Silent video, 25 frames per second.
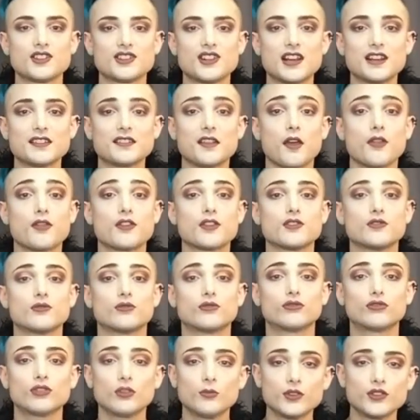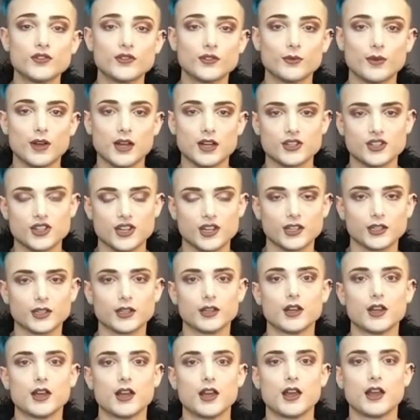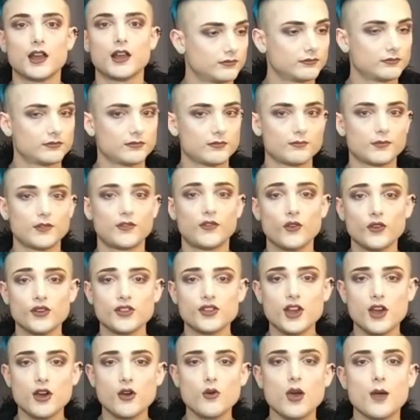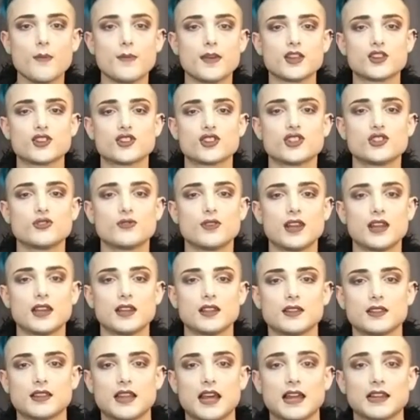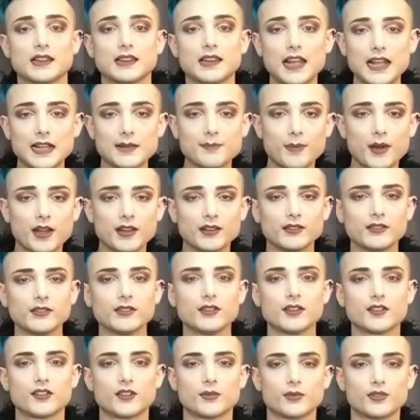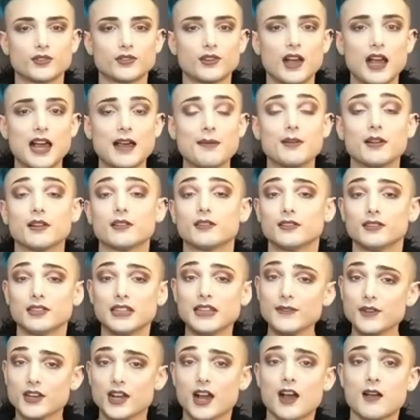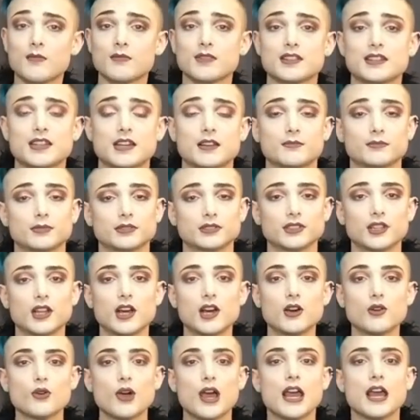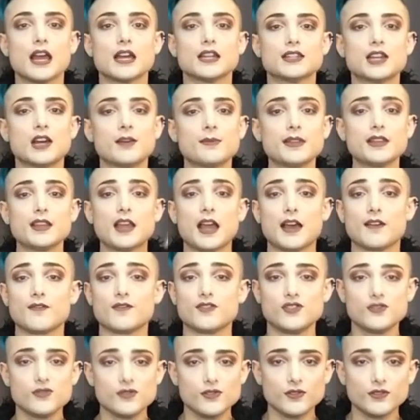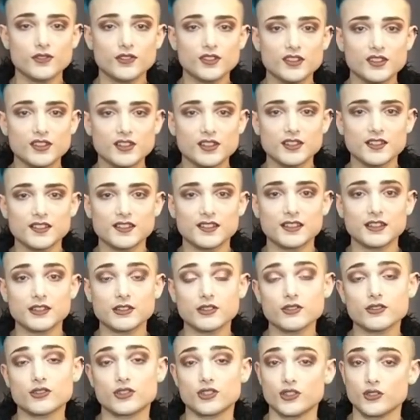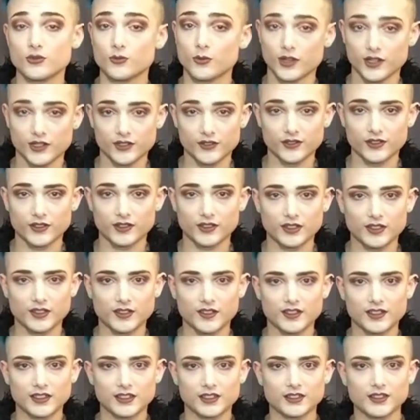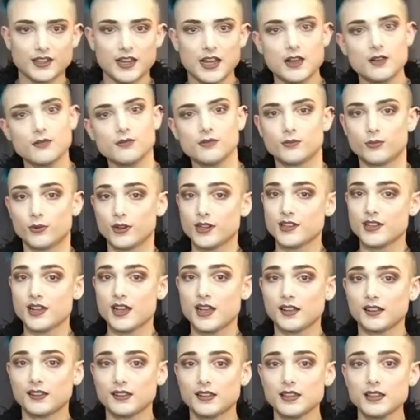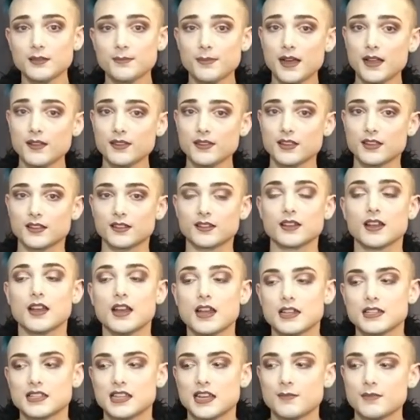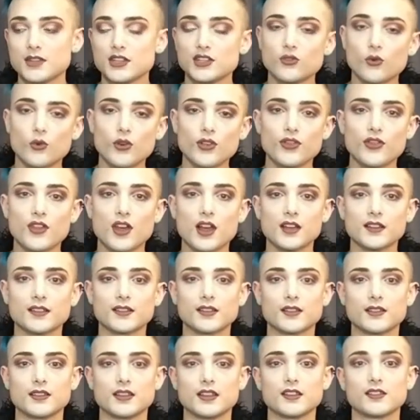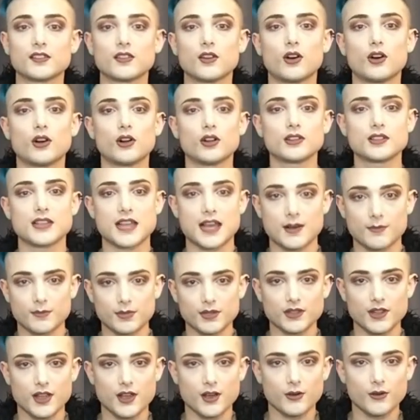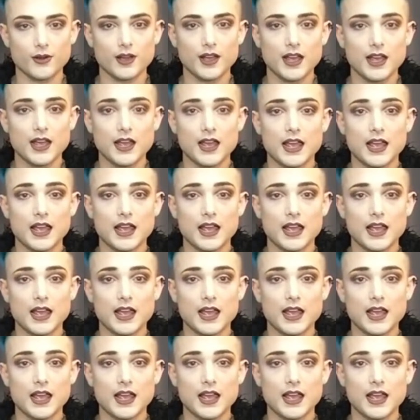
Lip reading: right, you guys, thank you so much for watching. Before you go, make sure you hit that like button, subscribe, leave a comment down below. Tell me, have you used this concealer? Do you want to use this concealer now? What do you guys think about this? Tell me your thoughts on this all down below.